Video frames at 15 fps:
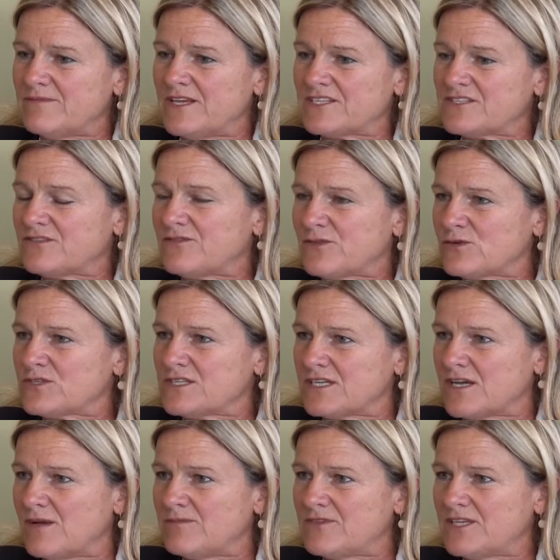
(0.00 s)
that's the first thing
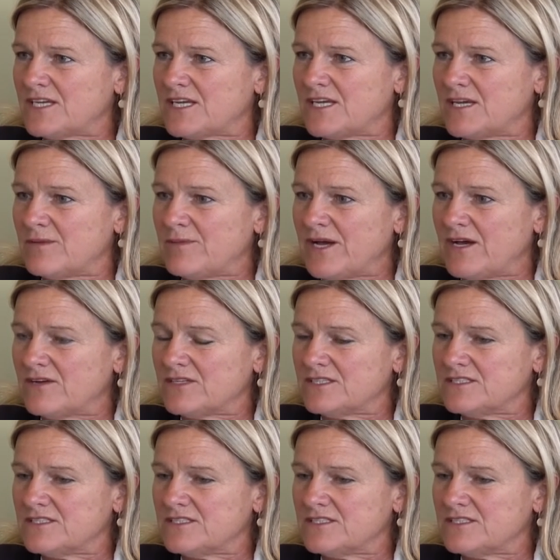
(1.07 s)
I'm thinking about